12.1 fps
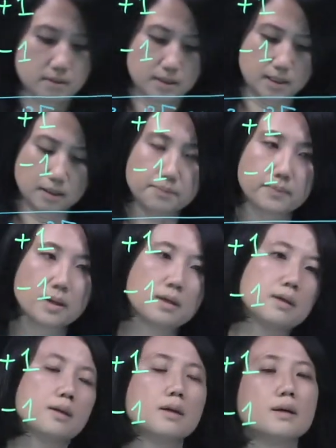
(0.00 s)
Yeah.
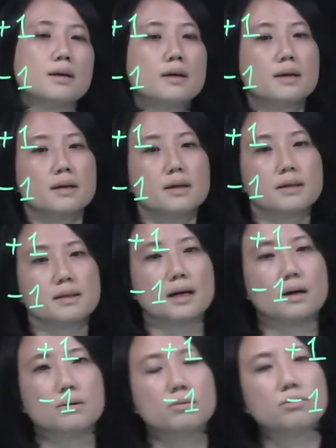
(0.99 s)
Now,